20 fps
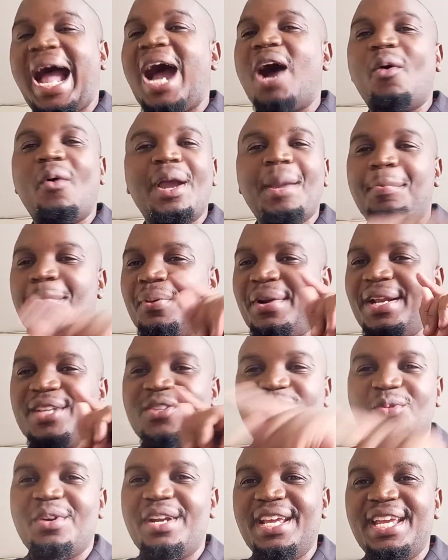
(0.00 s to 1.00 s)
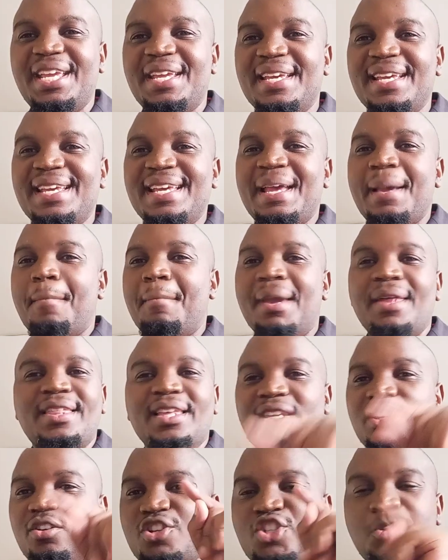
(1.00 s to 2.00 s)
How I pray today, may
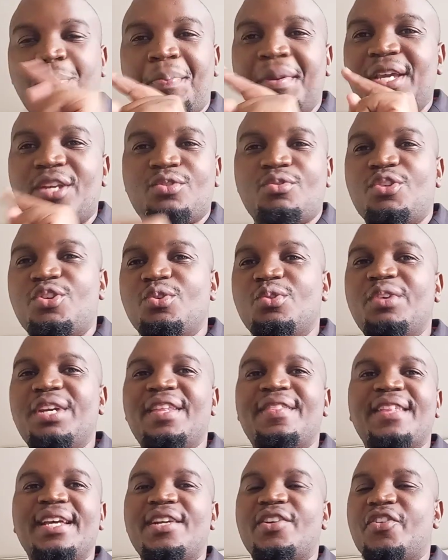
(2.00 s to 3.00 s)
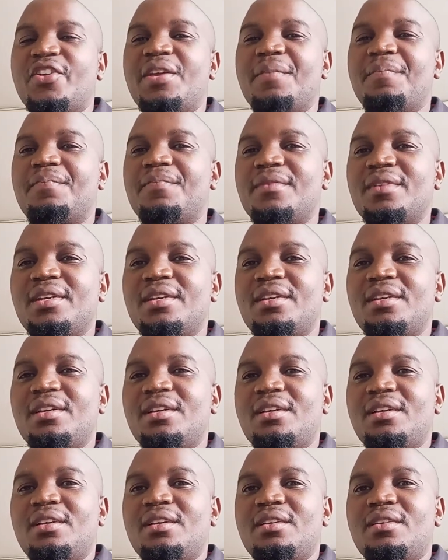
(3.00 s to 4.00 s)
the Lord speak to you in the dream.
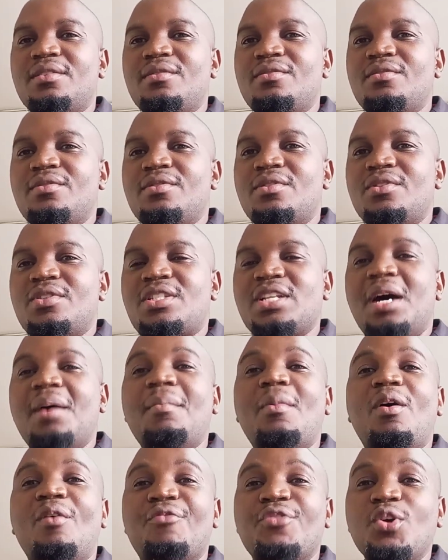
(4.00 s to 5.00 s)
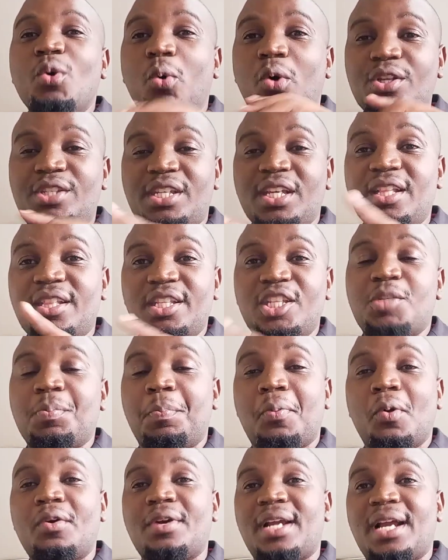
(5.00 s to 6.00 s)
Some of you watching this
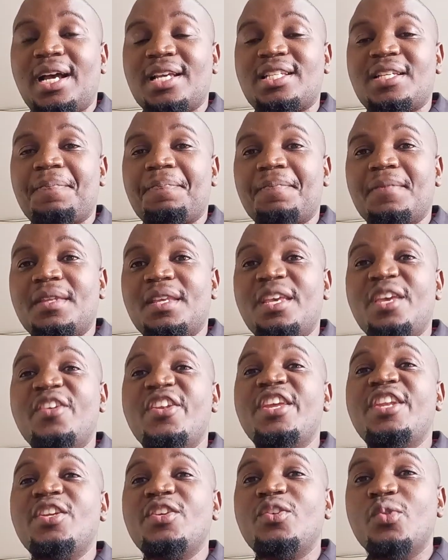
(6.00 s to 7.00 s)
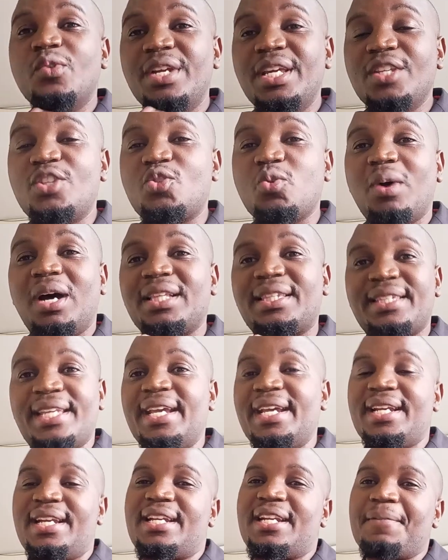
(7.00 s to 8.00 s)
broadcast, you need, you need to
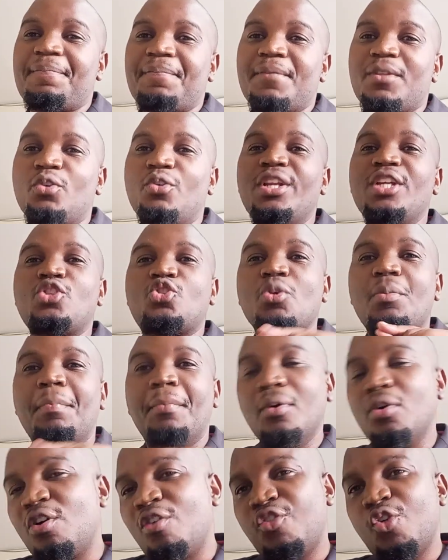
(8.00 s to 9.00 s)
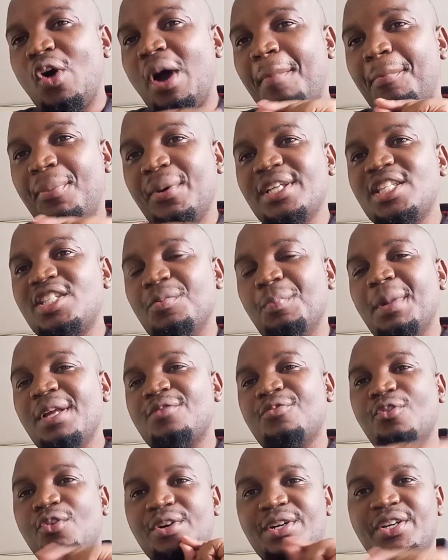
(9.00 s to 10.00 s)
attend. You need to book for
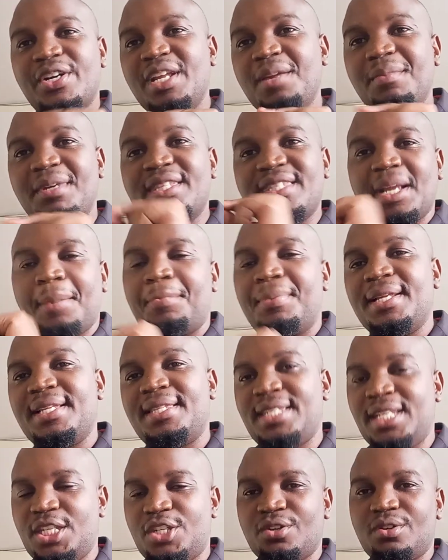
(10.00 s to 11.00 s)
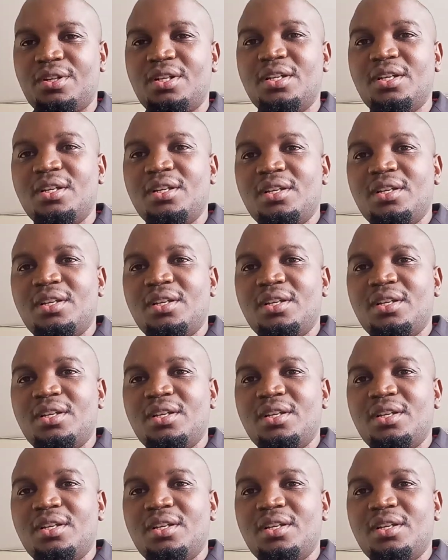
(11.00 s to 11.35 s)
appointment for dream interpretation.